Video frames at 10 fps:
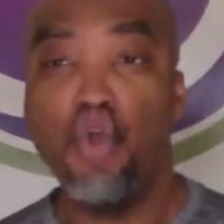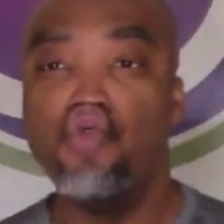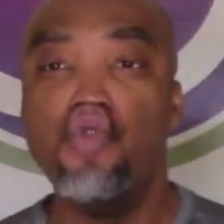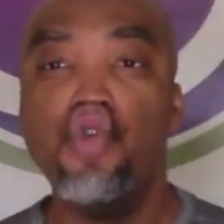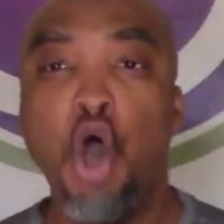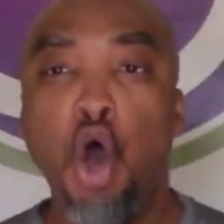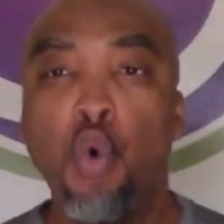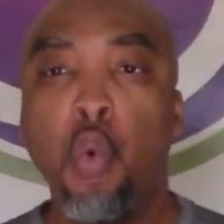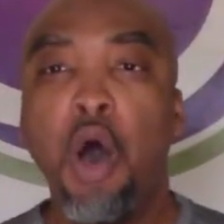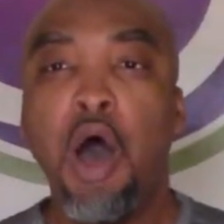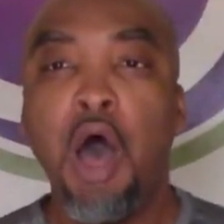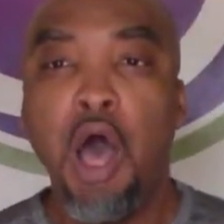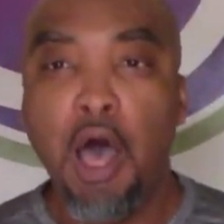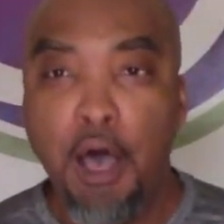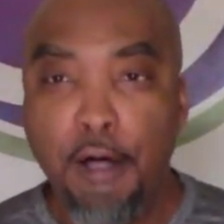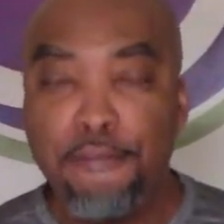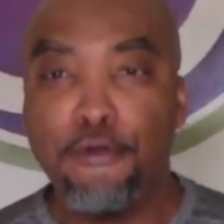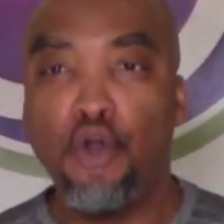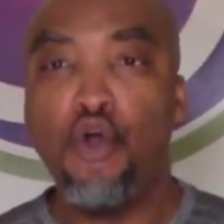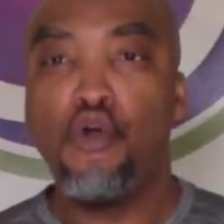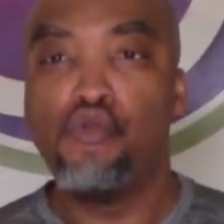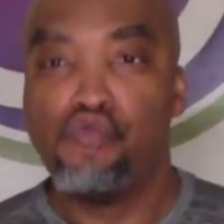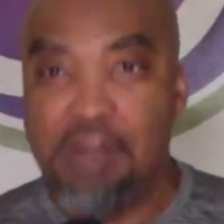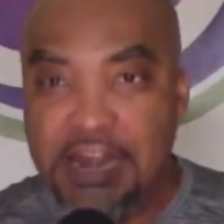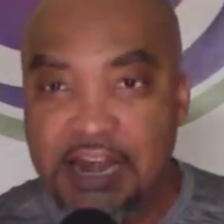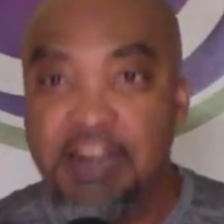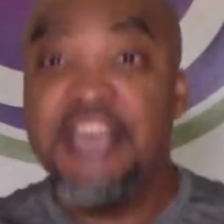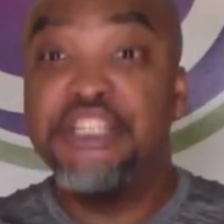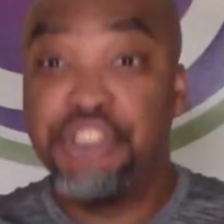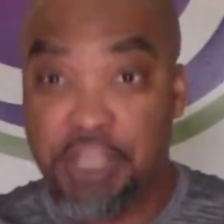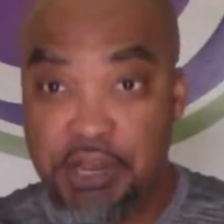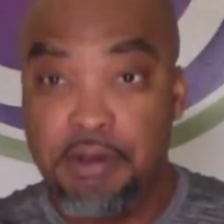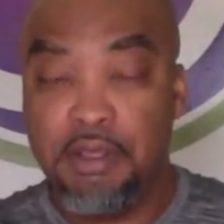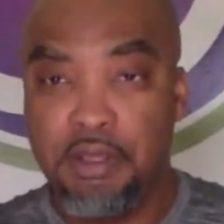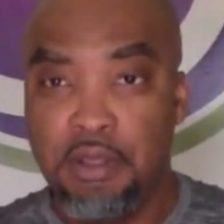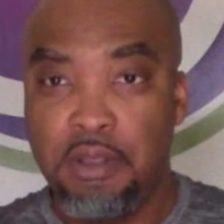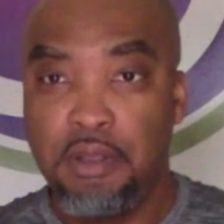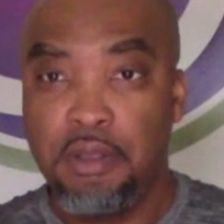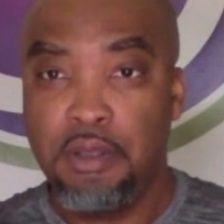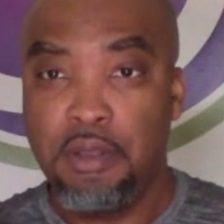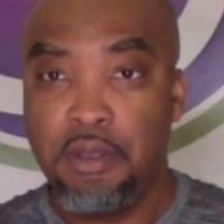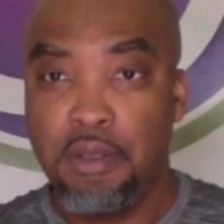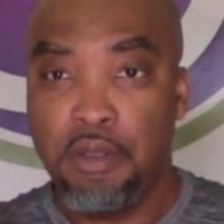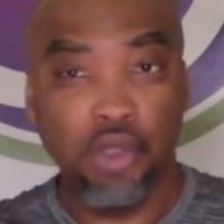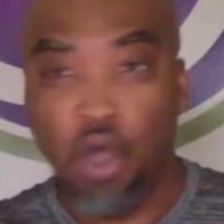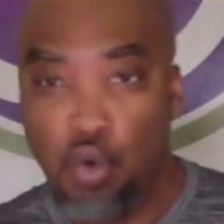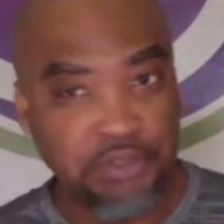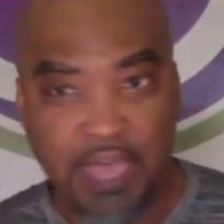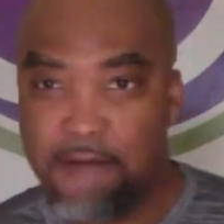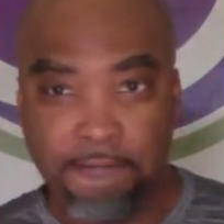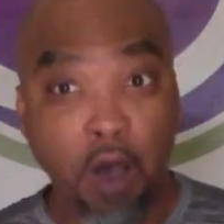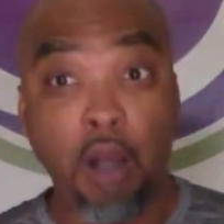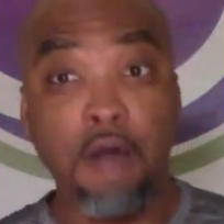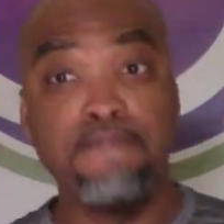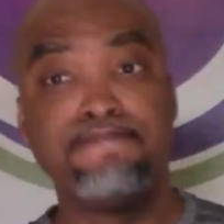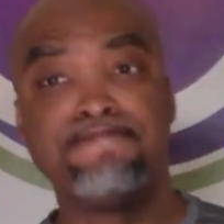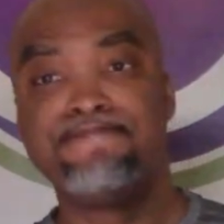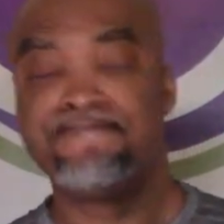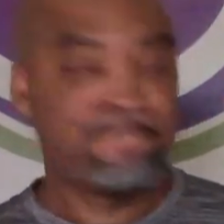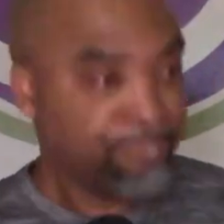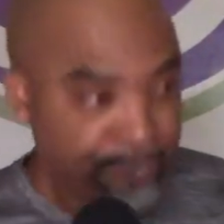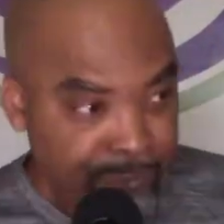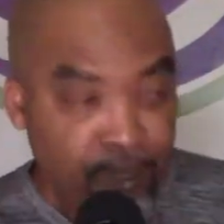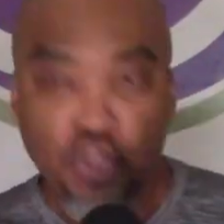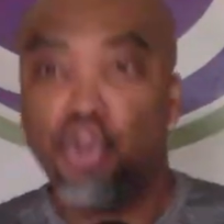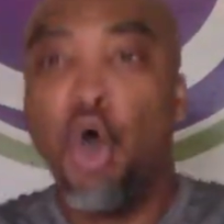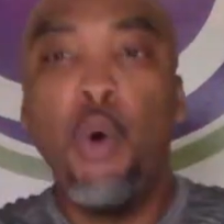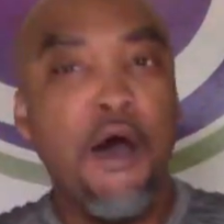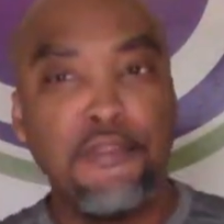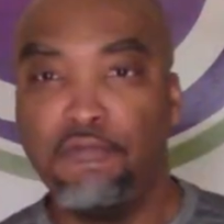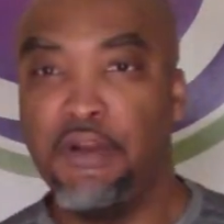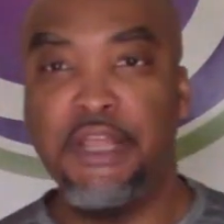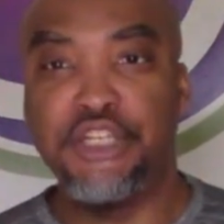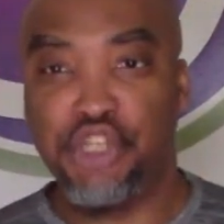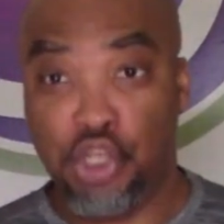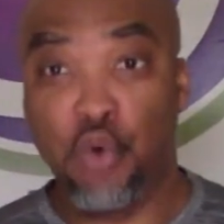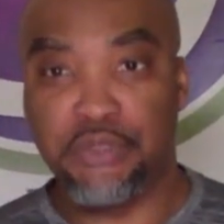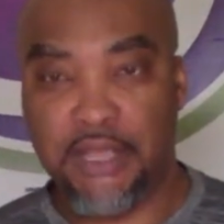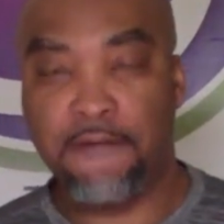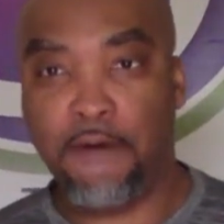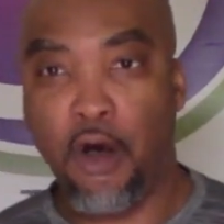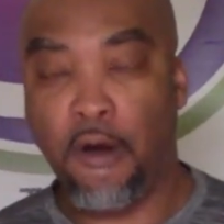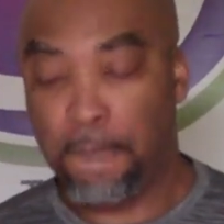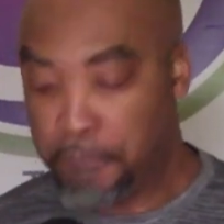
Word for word: No other religion goes that far. No other religion goes that far.